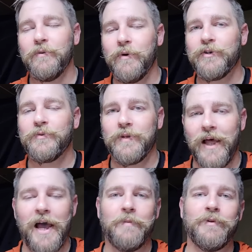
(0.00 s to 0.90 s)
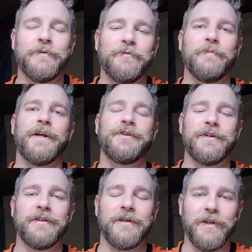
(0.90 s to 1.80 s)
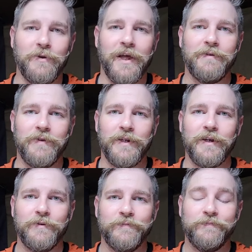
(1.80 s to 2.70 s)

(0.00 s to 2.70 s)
the most reliable information in the low light video.